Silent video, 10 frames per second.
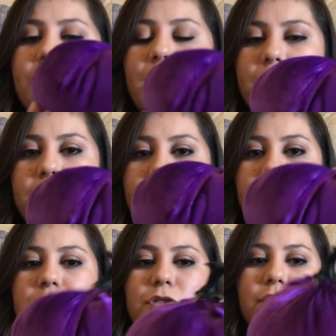bottom
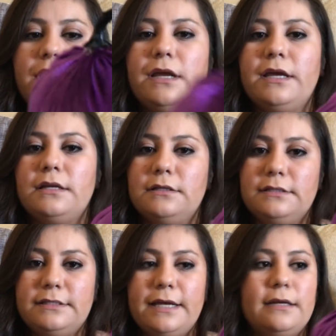so that it can
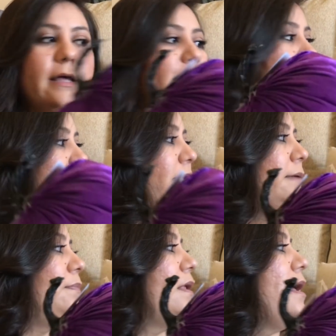sit
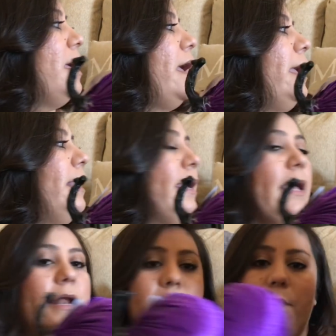nicely. And
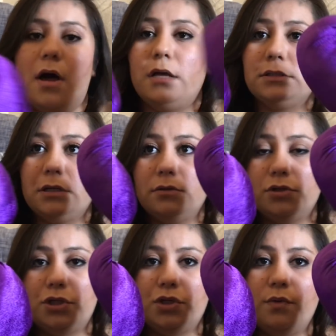again, I bought
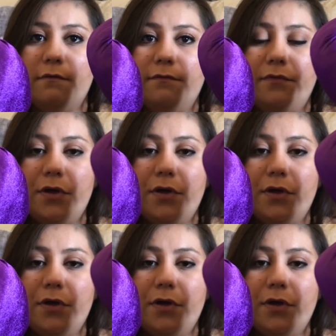2 of